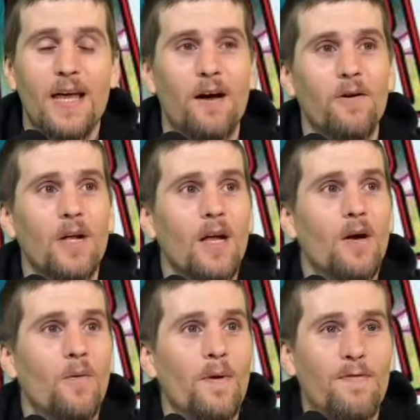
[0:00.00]
Now,
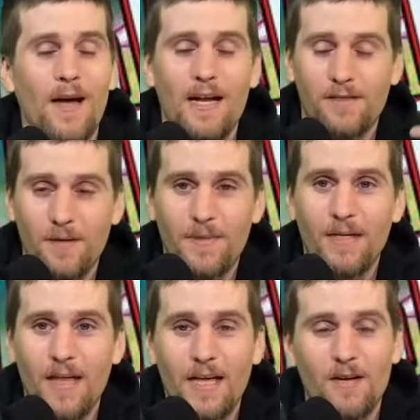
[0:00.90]
we find out something
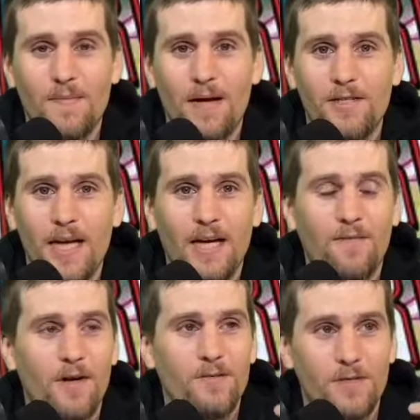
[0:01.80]
later about Jack of
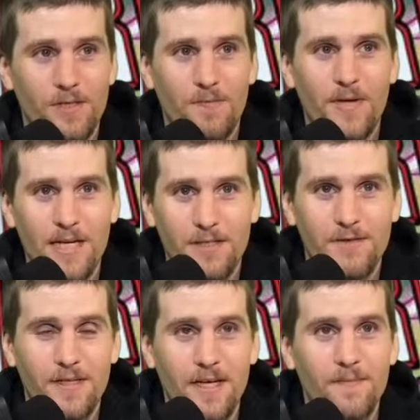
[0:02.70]
Hearts, which is pretty
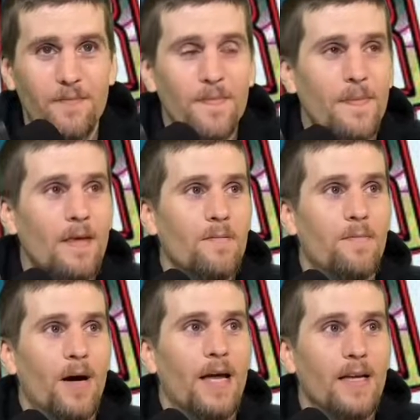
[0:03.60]
interesting, but